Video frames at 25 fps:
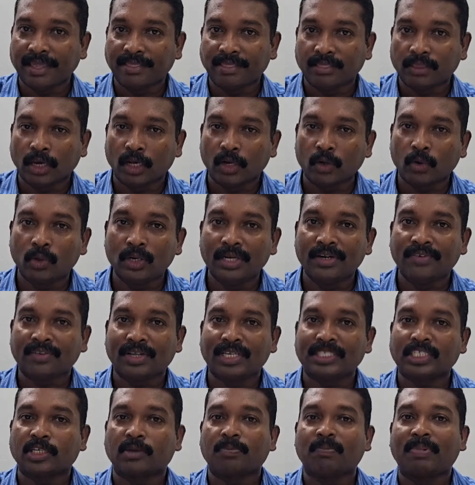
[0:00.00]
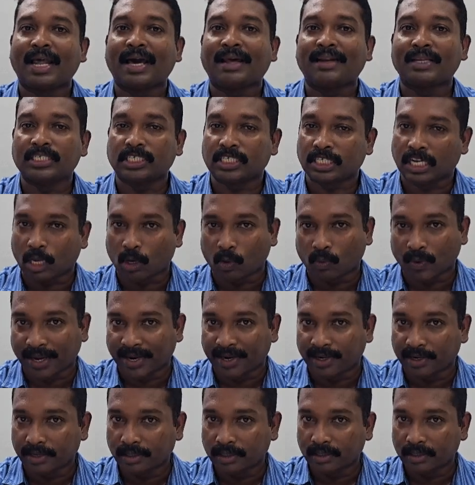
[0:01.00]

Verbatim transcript: a thorough literature plan is required.